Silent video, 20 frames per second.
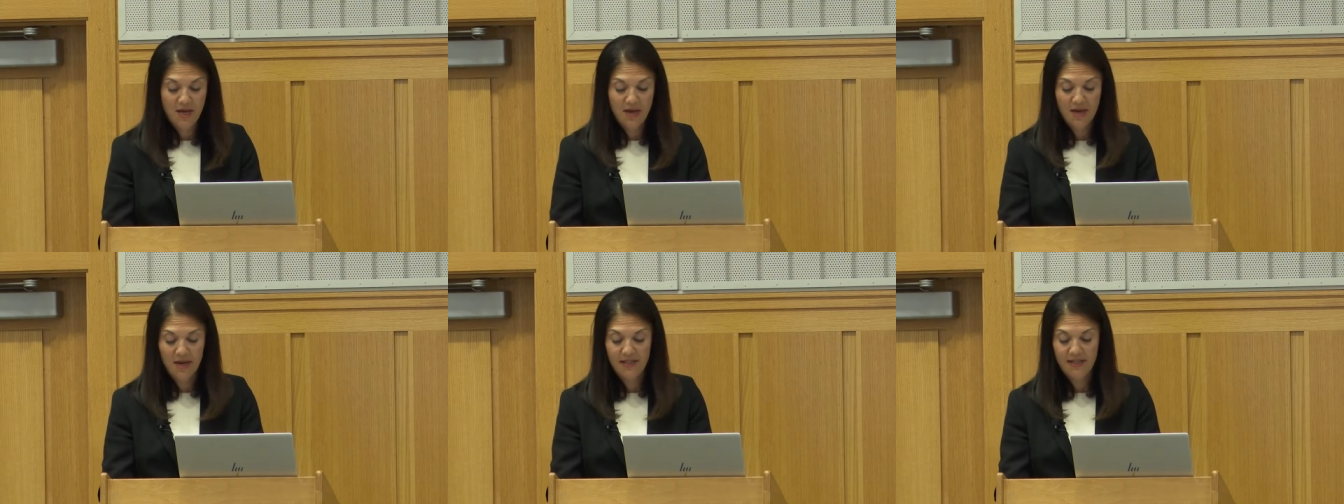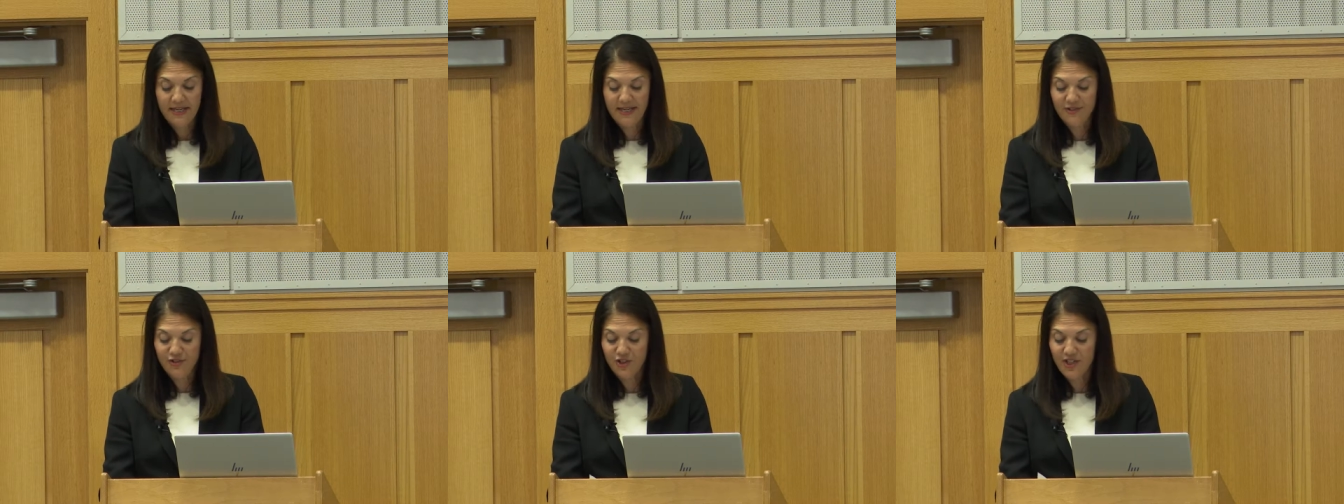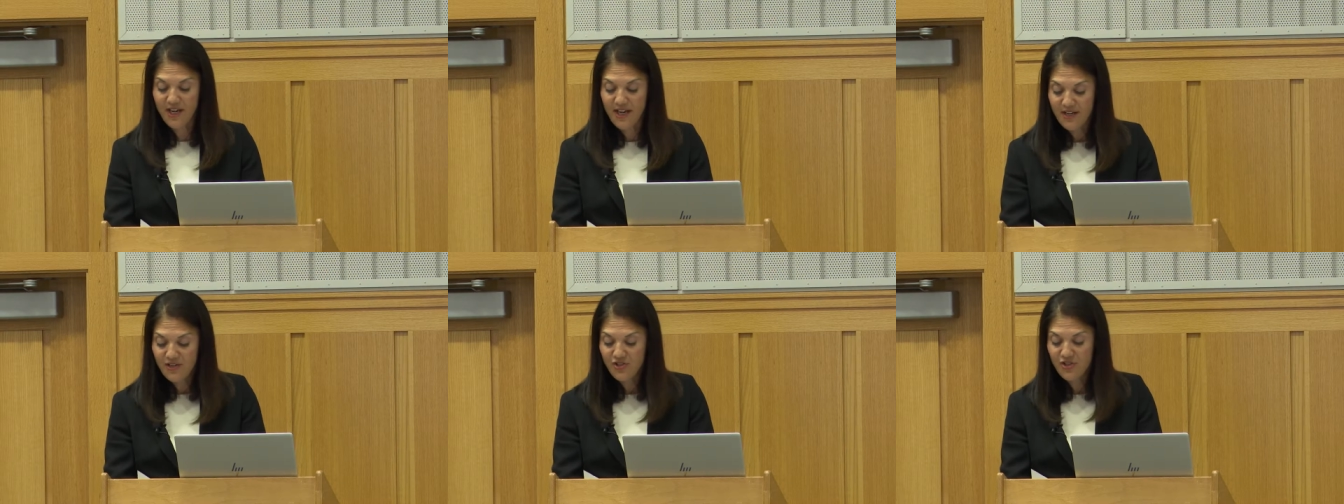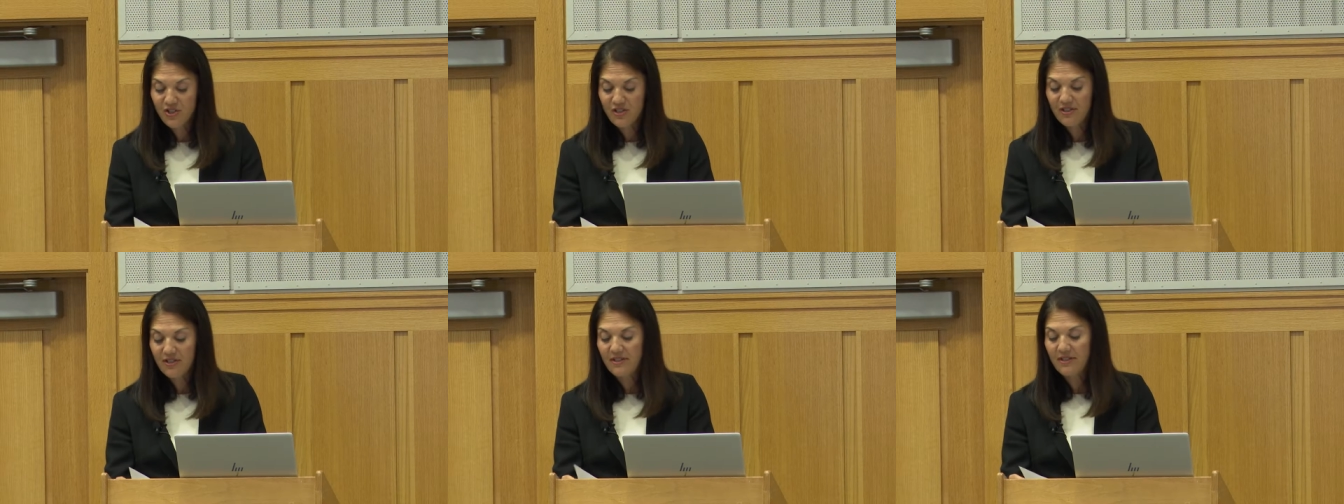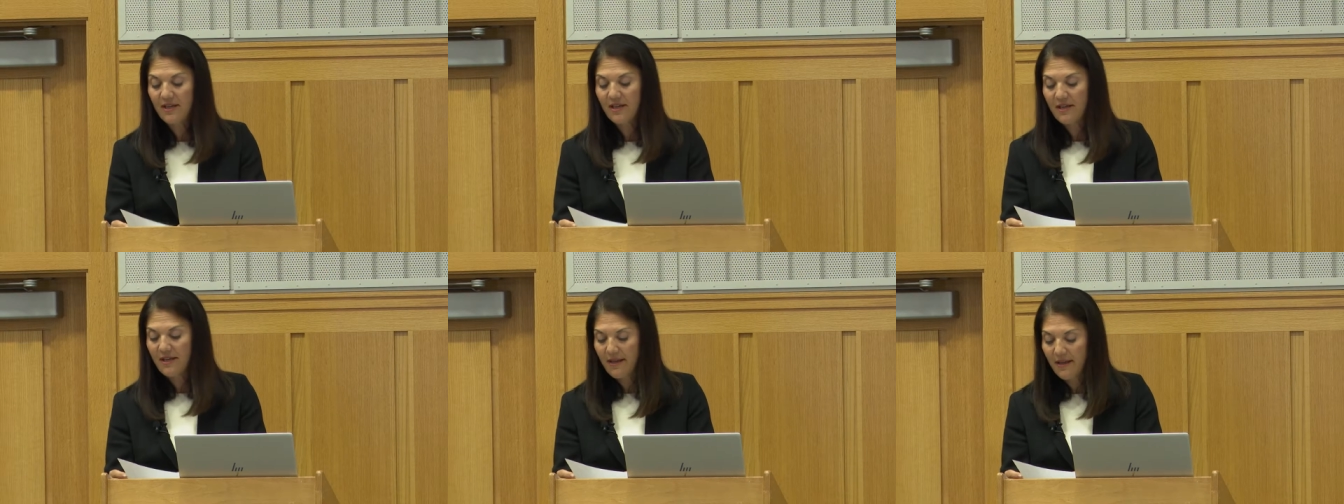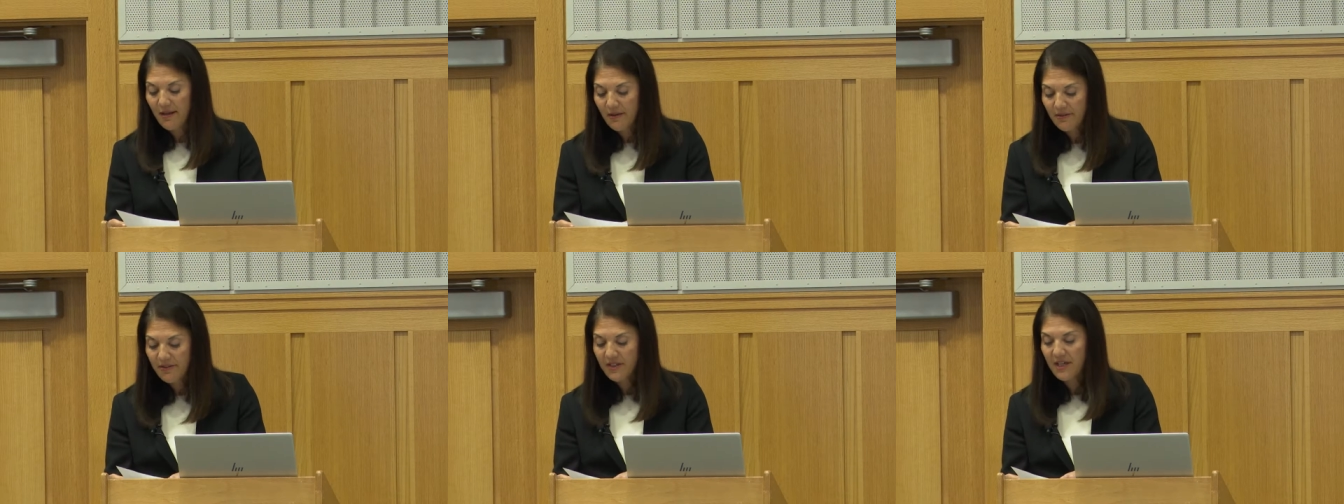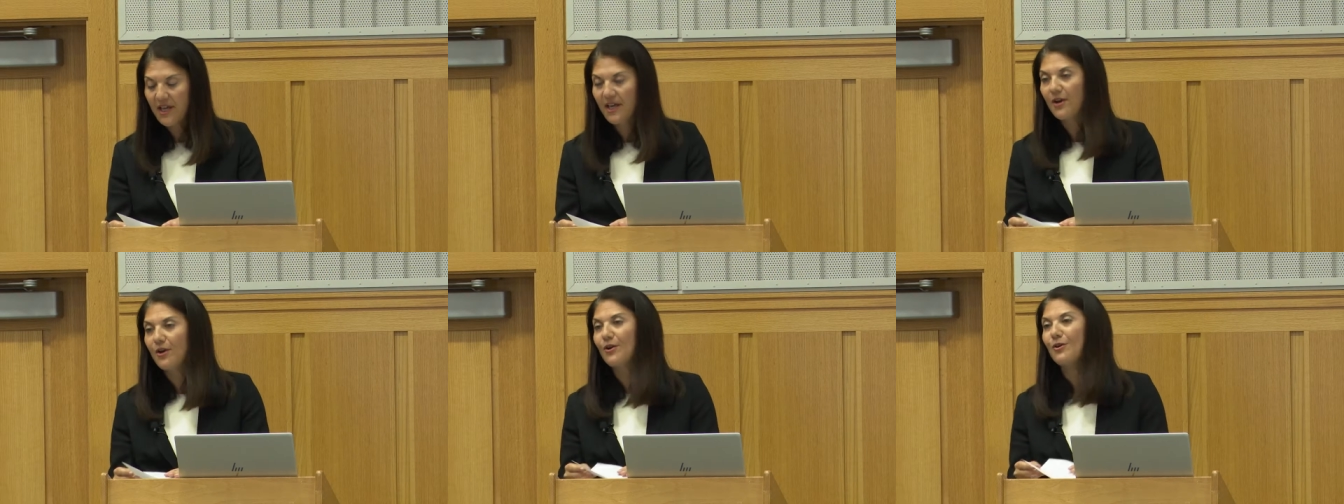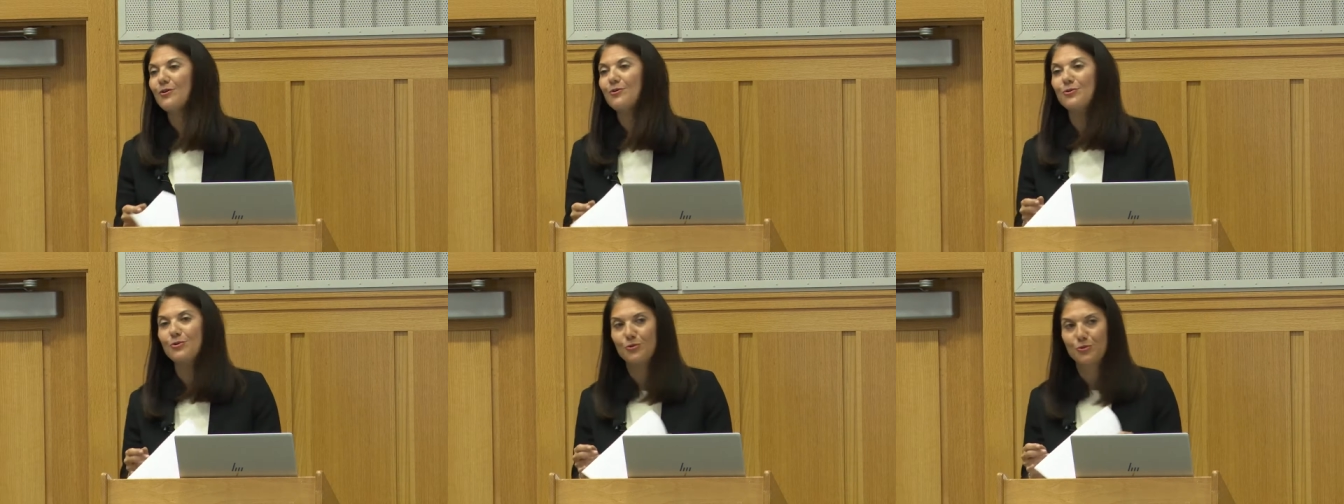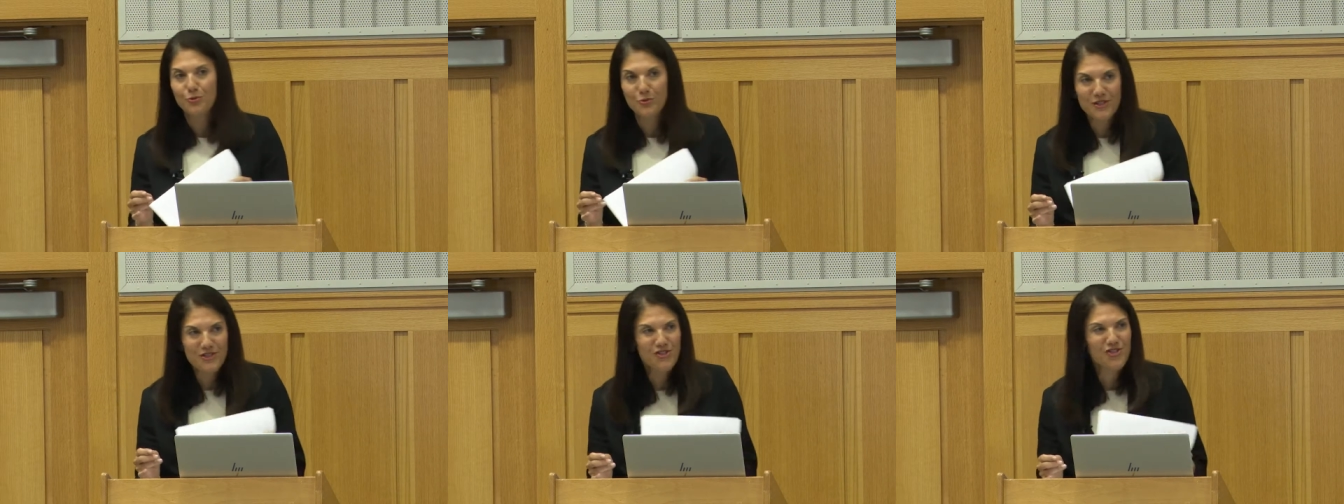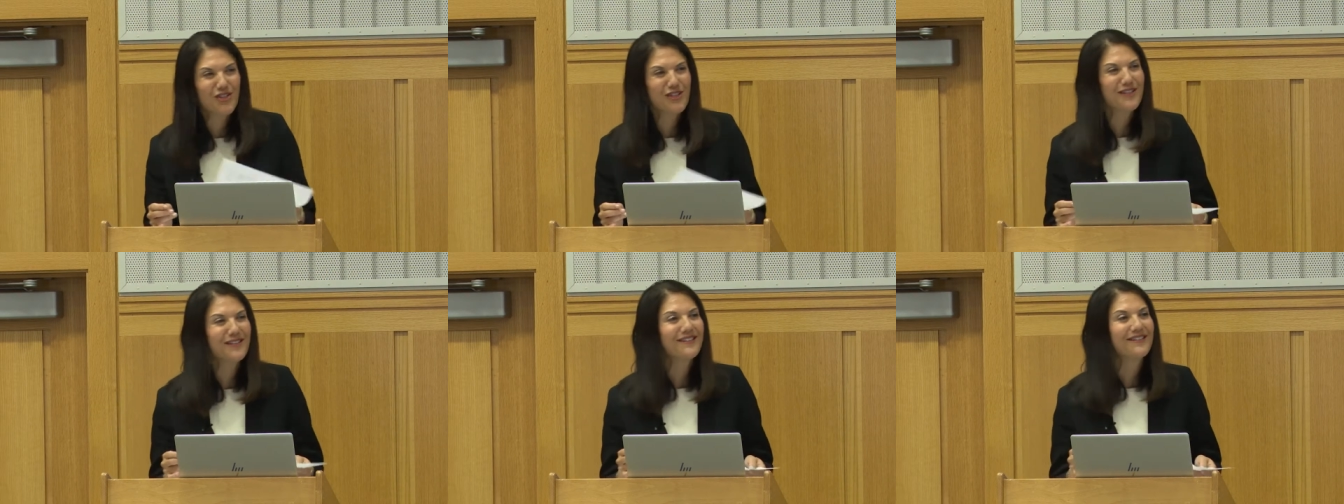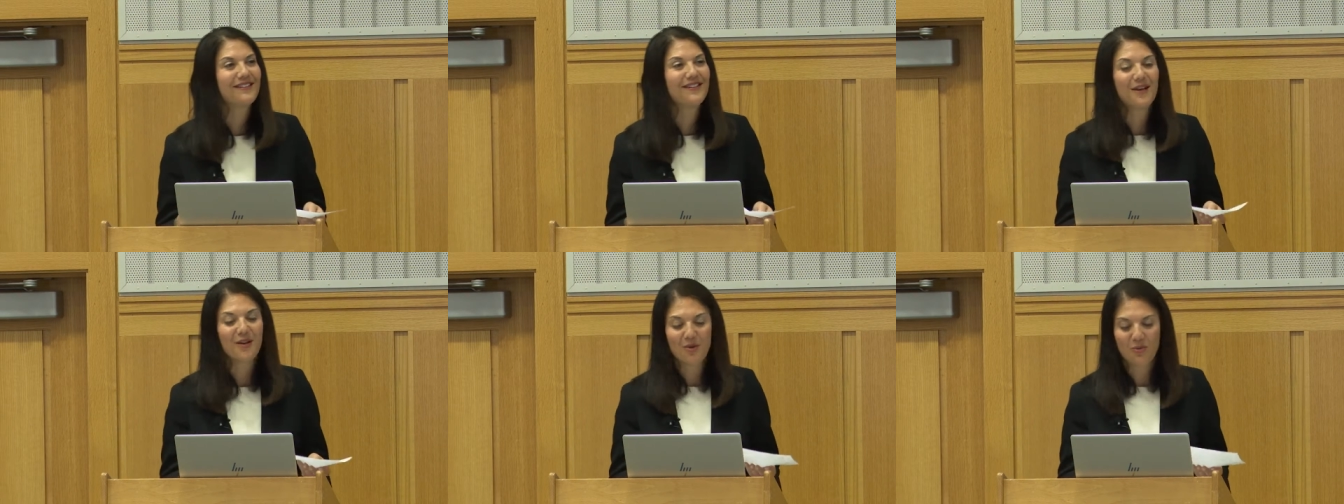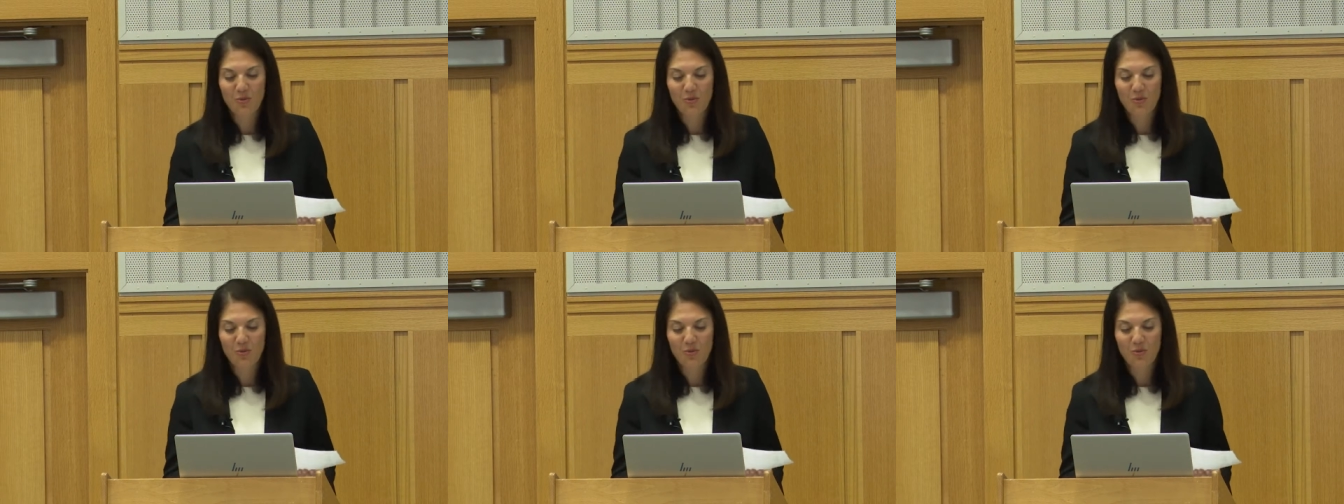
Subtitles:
on education, healthcare, nutrition,